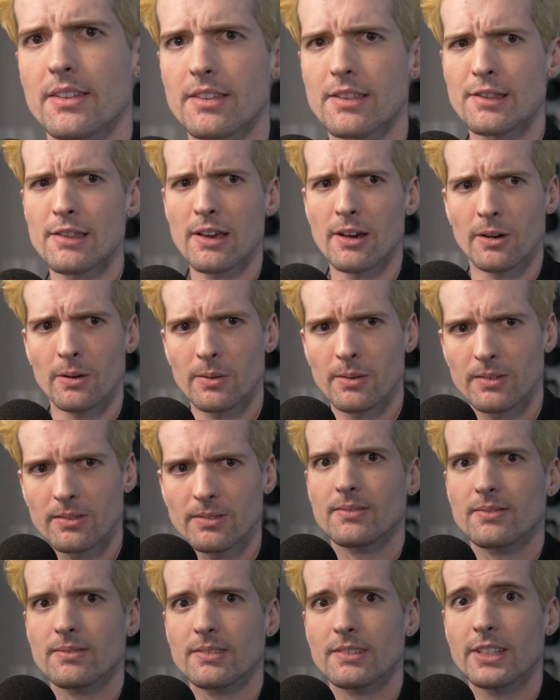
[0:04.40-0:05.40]
So,
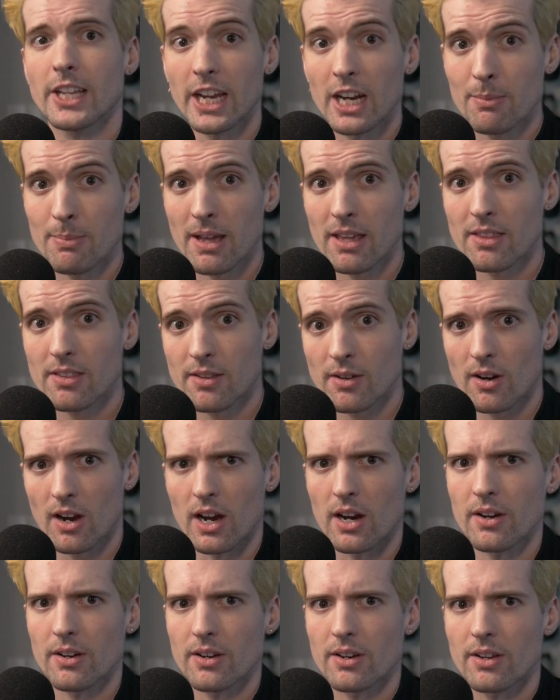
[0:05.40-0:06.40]
databases are
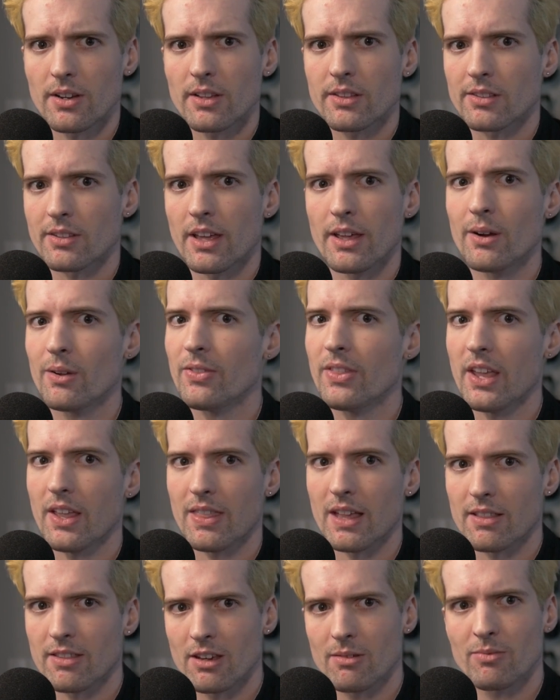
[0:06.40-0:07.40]
hard. I don't think
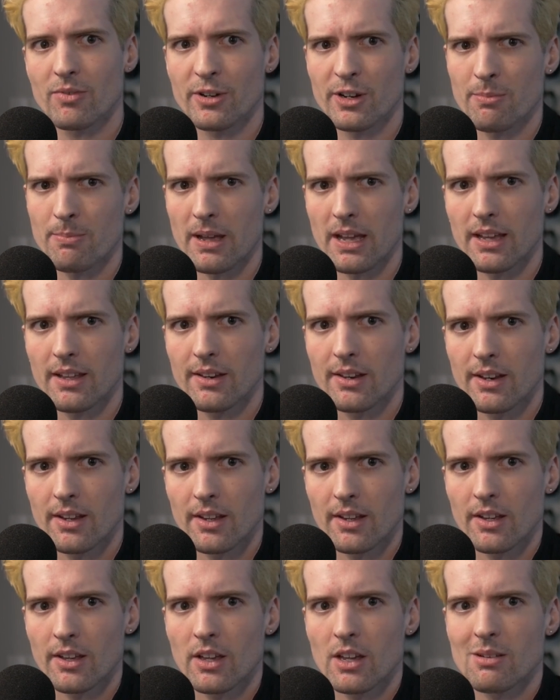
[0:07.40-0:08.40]
that's up for debate.
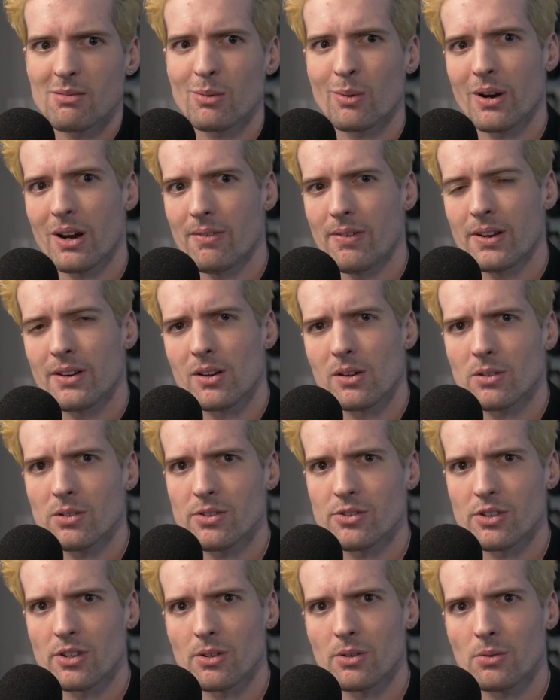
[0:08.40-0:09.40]
But what if I told
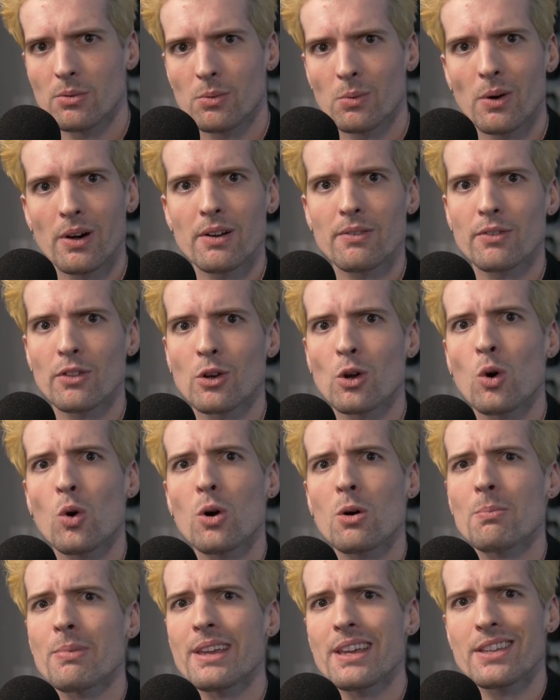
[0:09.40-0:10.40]
you one of the
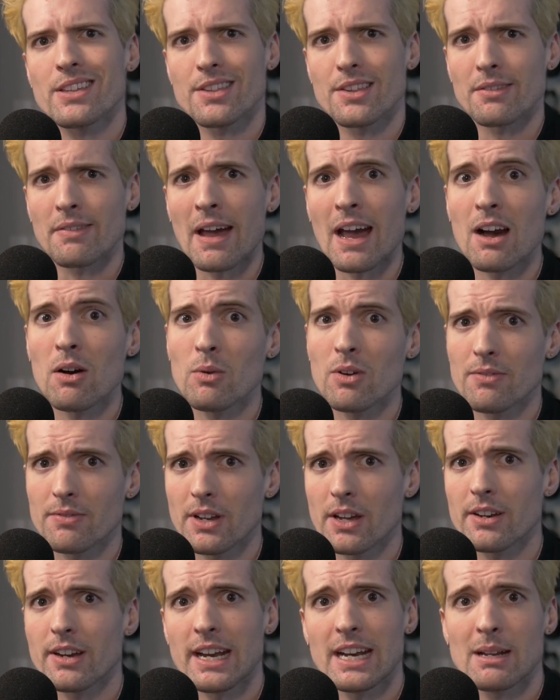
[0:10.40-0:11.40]
core pieces of how we've
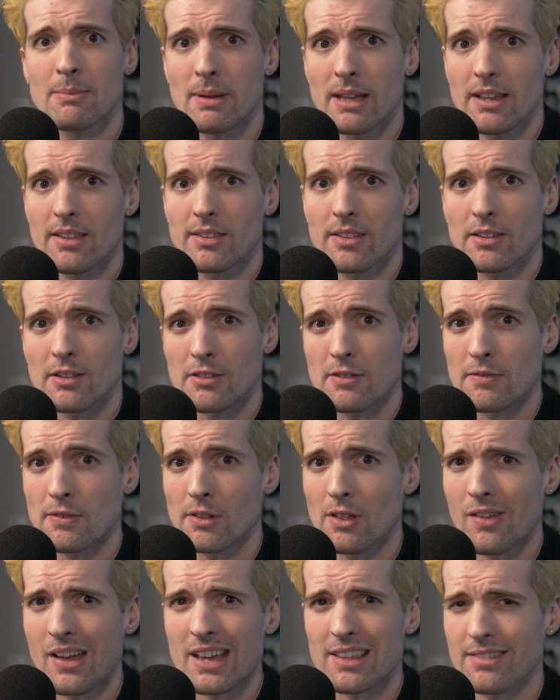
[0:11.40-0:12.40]
done databases for
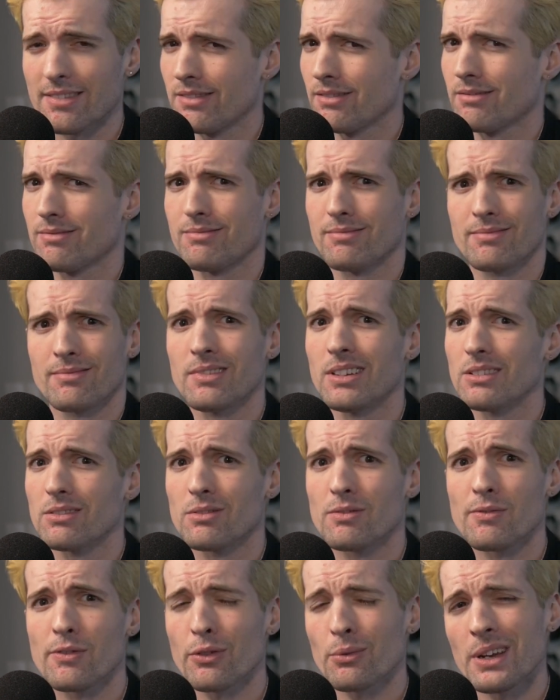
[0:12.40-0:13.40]
the last what,
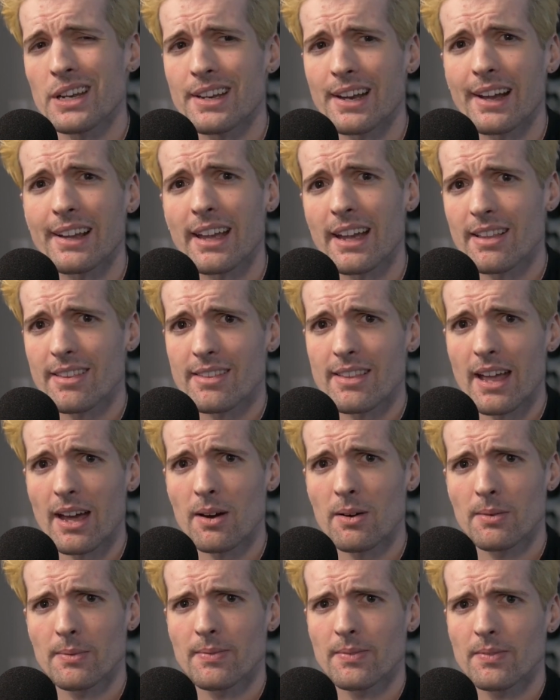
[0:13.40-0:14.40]
three decades
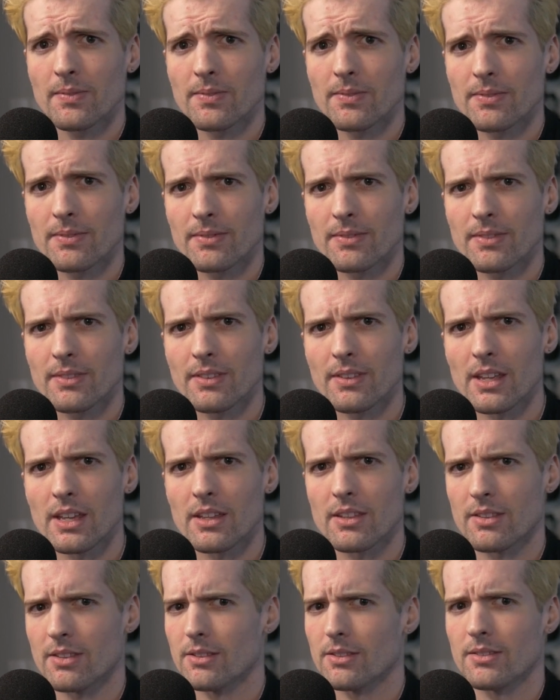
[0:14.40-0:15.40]
now
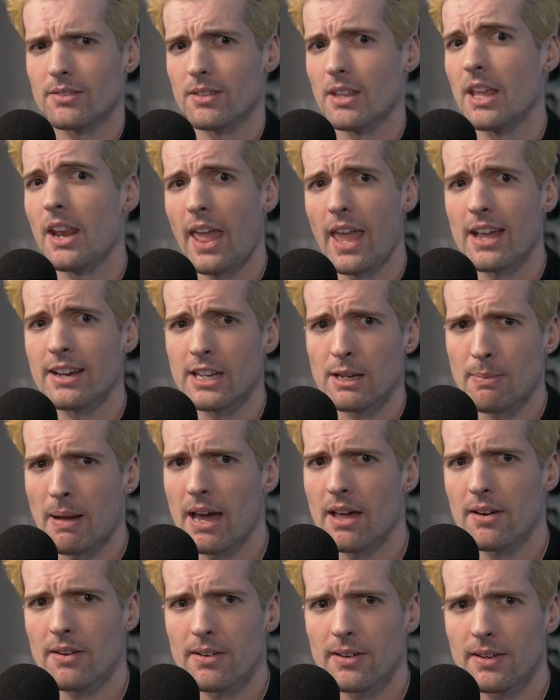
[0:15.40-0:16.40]
is an
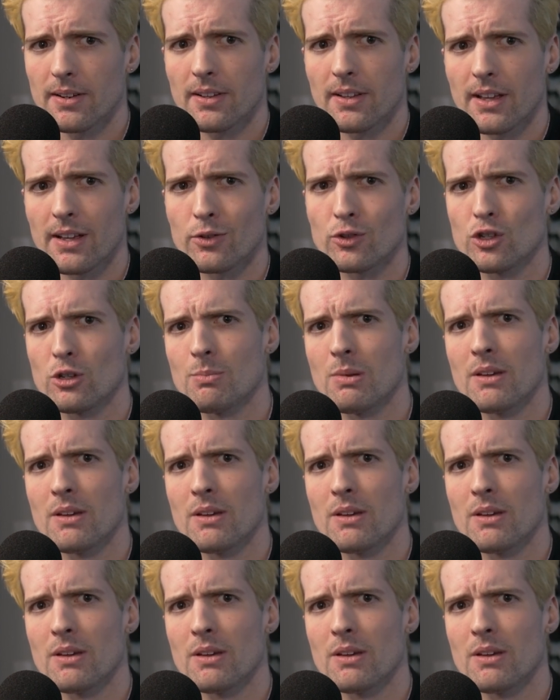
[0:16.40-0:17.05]
anti-pattern and should be